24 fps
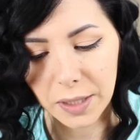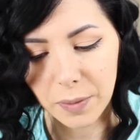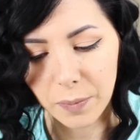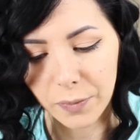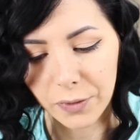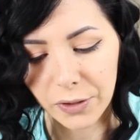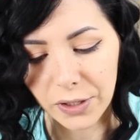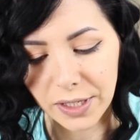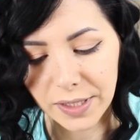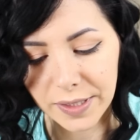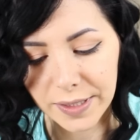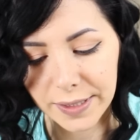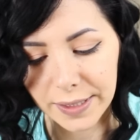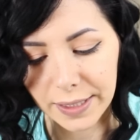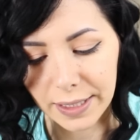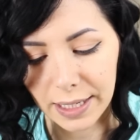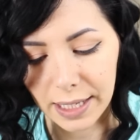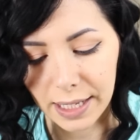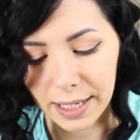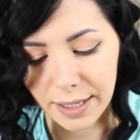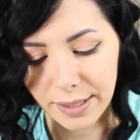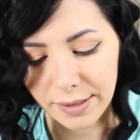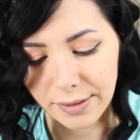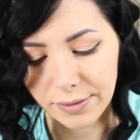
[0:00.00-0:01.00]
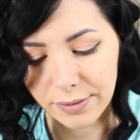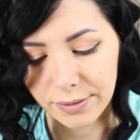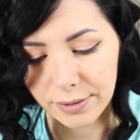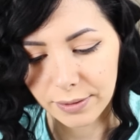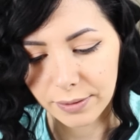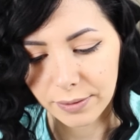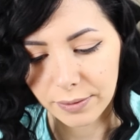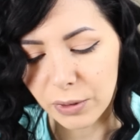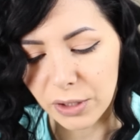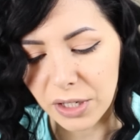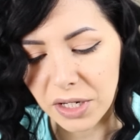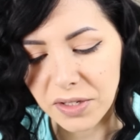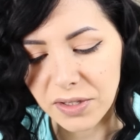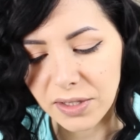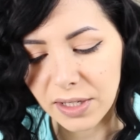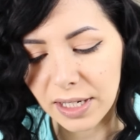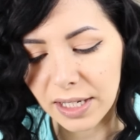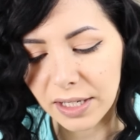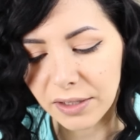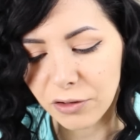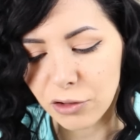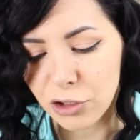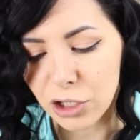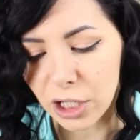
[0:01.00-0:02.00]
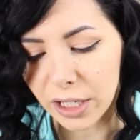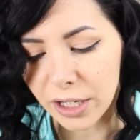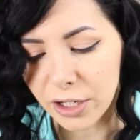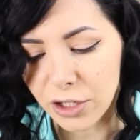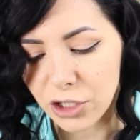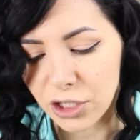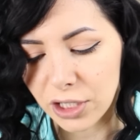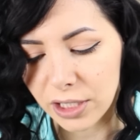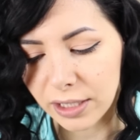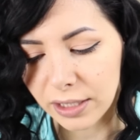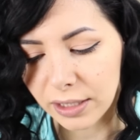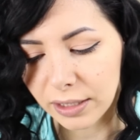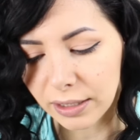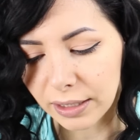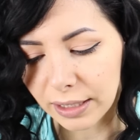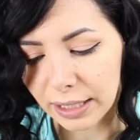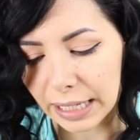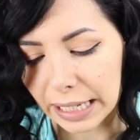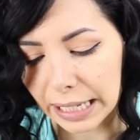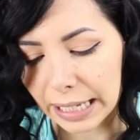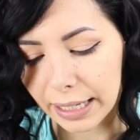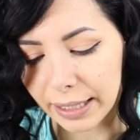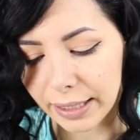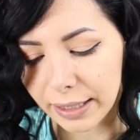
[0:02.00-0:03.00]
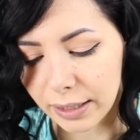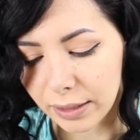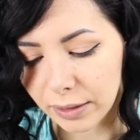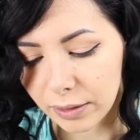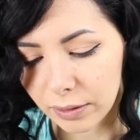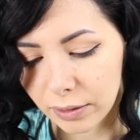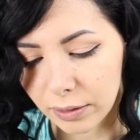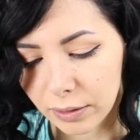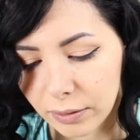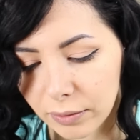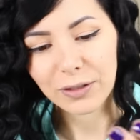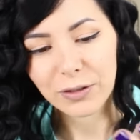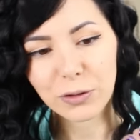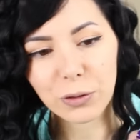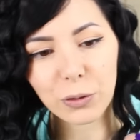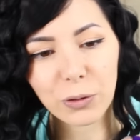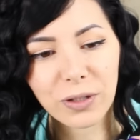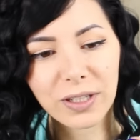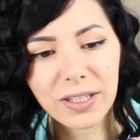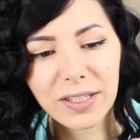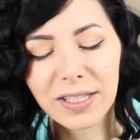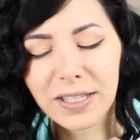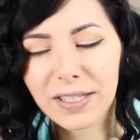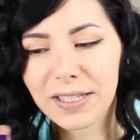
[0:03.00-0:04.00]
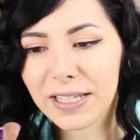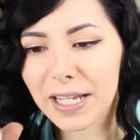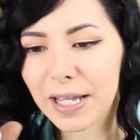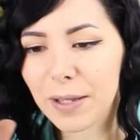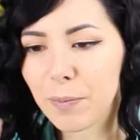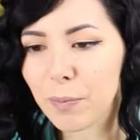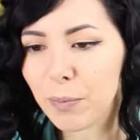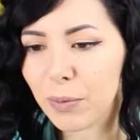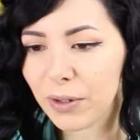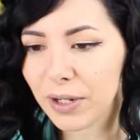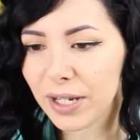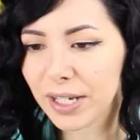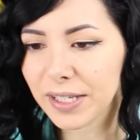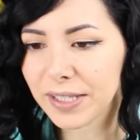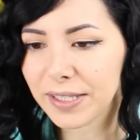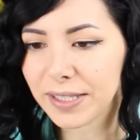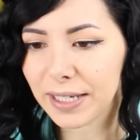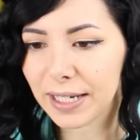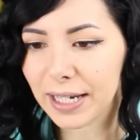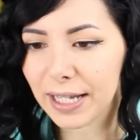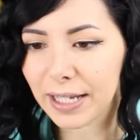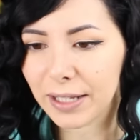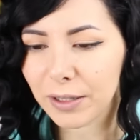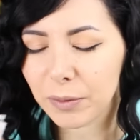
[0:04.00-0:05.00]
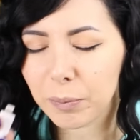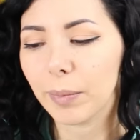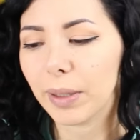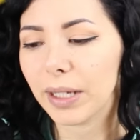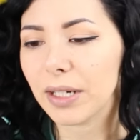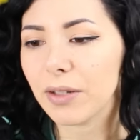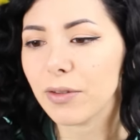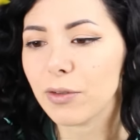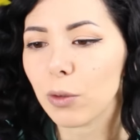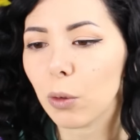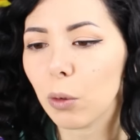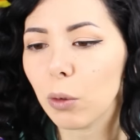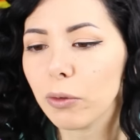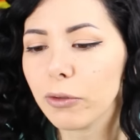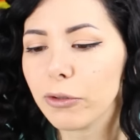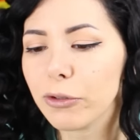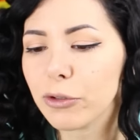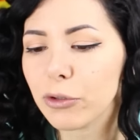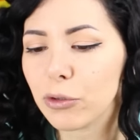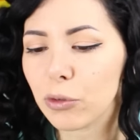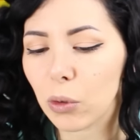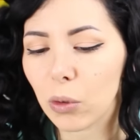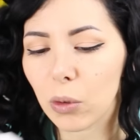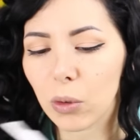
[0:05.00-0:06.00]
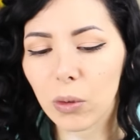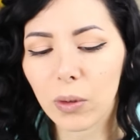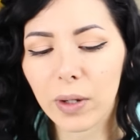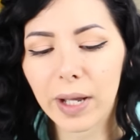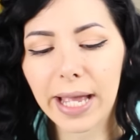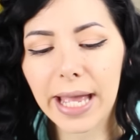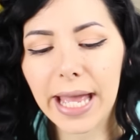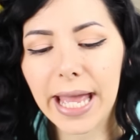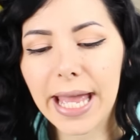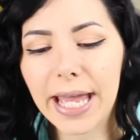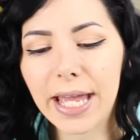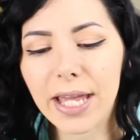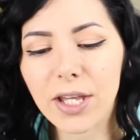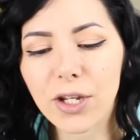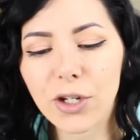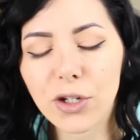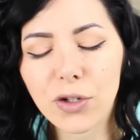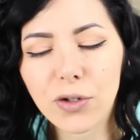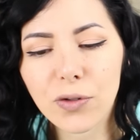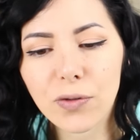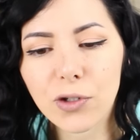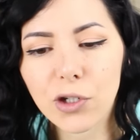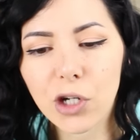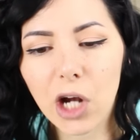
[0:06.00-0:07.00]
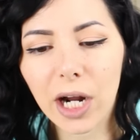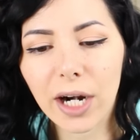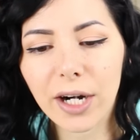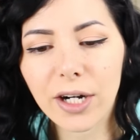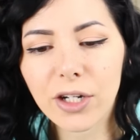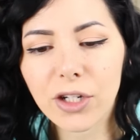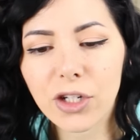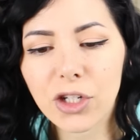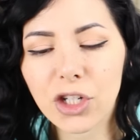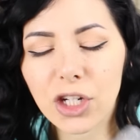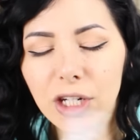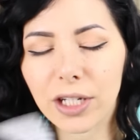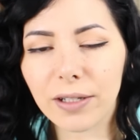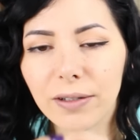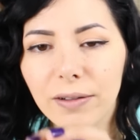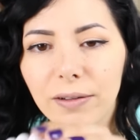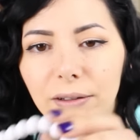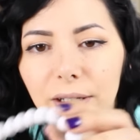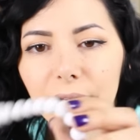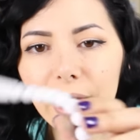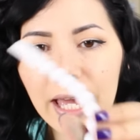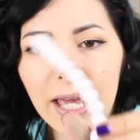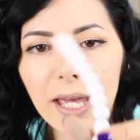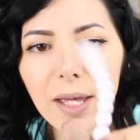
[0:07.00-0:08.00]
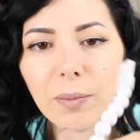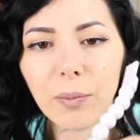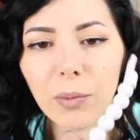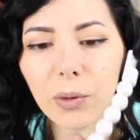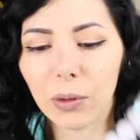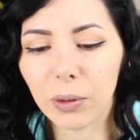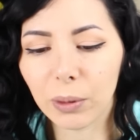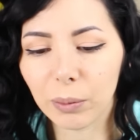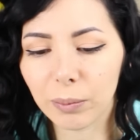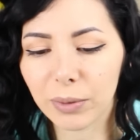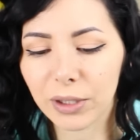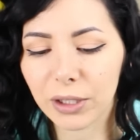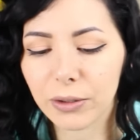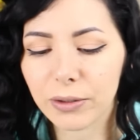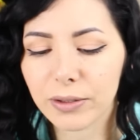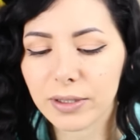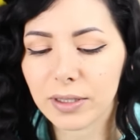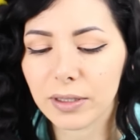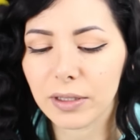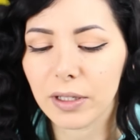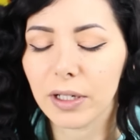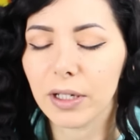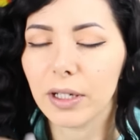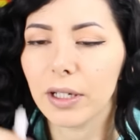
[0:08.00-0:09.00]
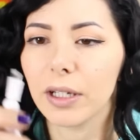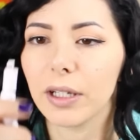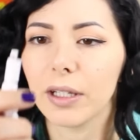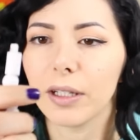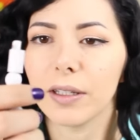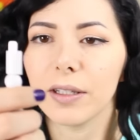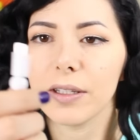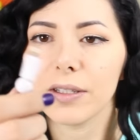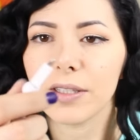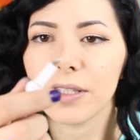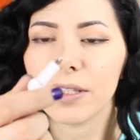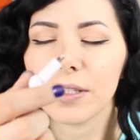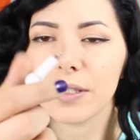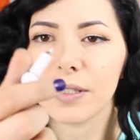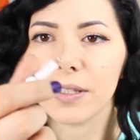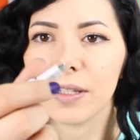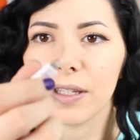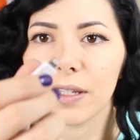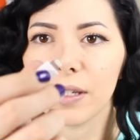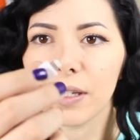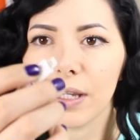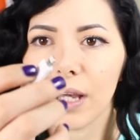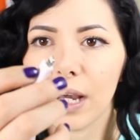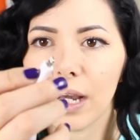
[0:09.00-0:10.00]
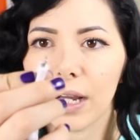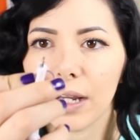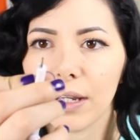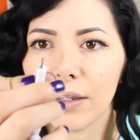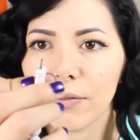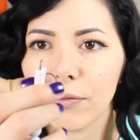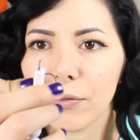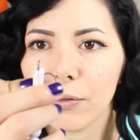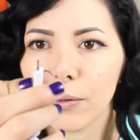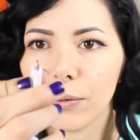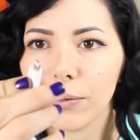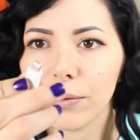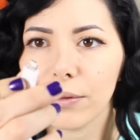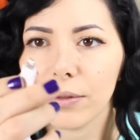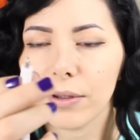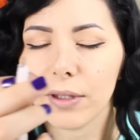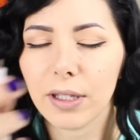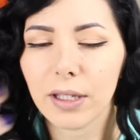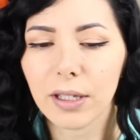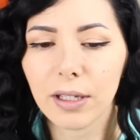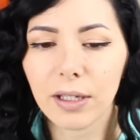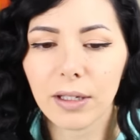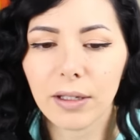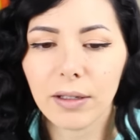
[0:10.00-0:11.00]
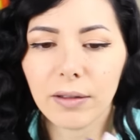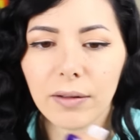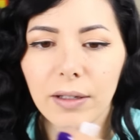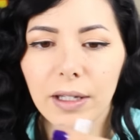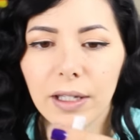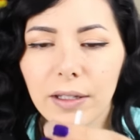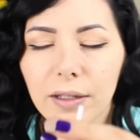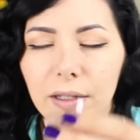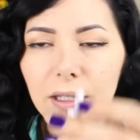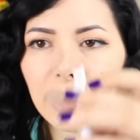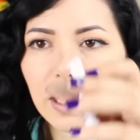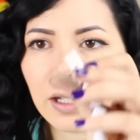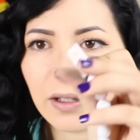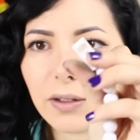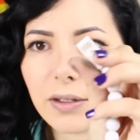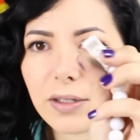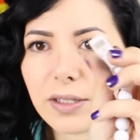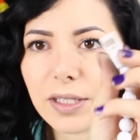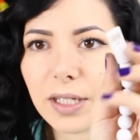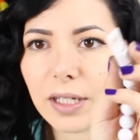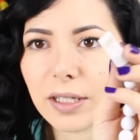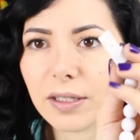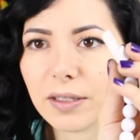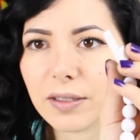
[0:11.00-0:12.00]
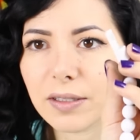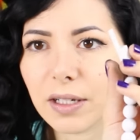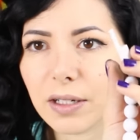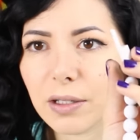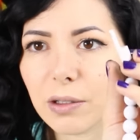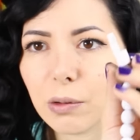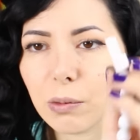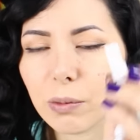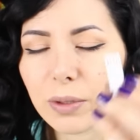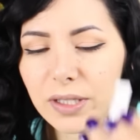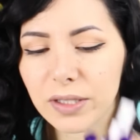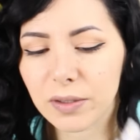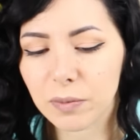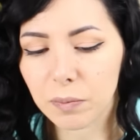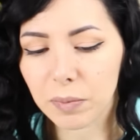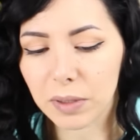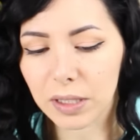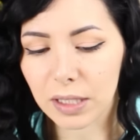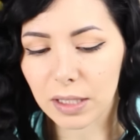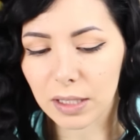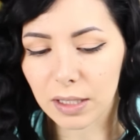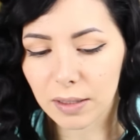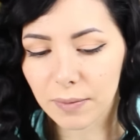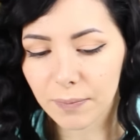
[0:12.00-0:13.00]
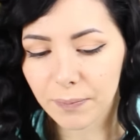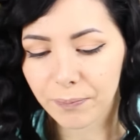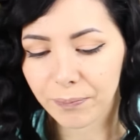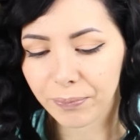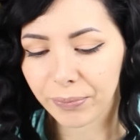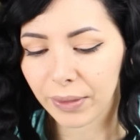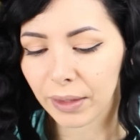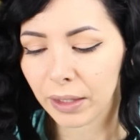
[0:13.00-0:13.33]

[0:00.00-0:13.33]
A bracelet. Bracelet charging line. So this is a bracelet, but it's also a charging cable because this is the iPhone thing and the other side is a USB.